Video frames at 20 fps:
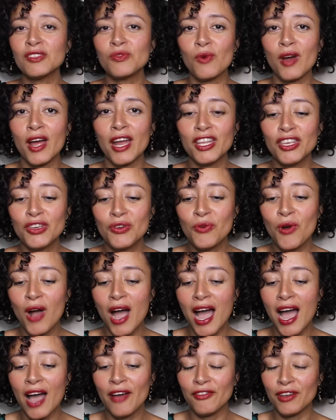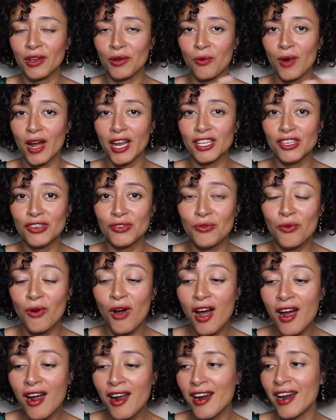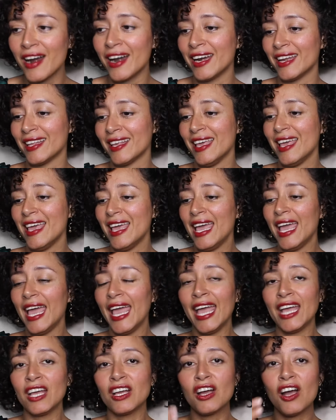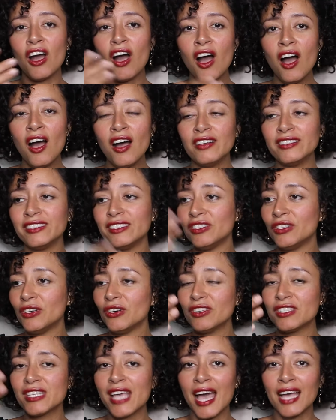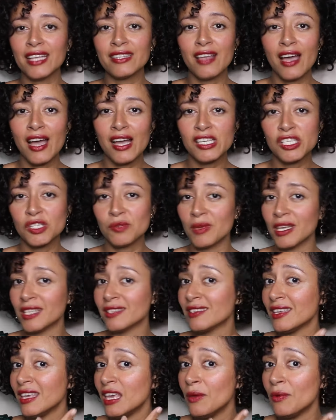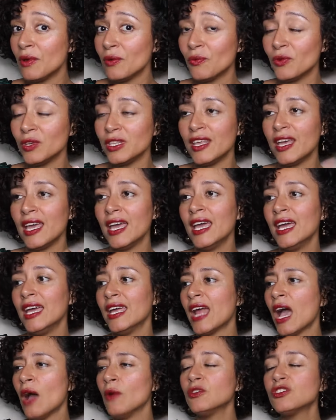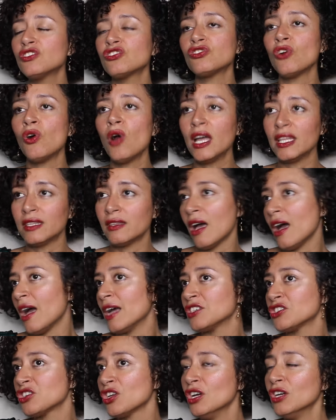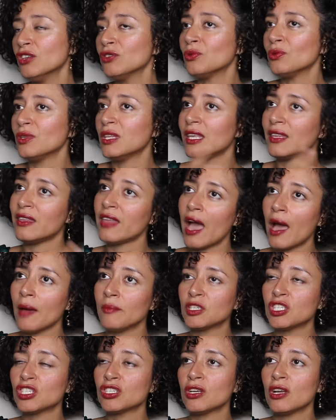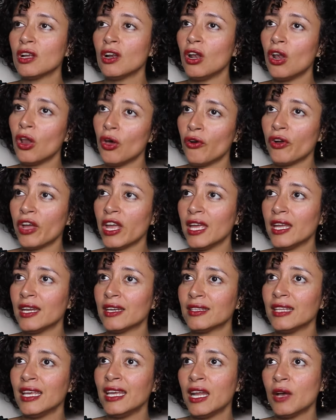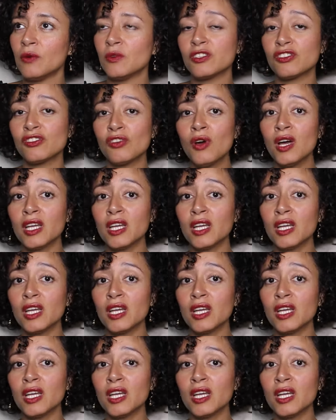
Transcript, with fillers: what you have and what you are and cut those attachments even with the hair. I was so attached to the damaged long hair. Then I was so